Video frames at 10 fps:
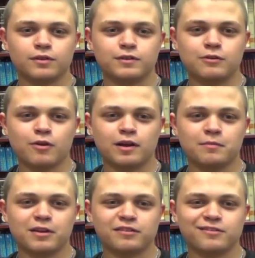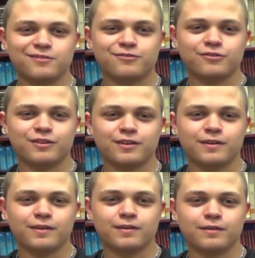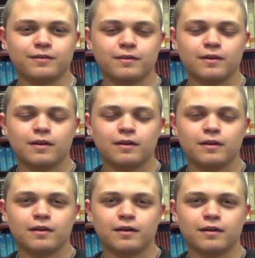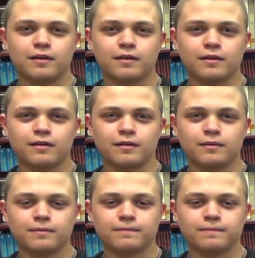a degrading message, and I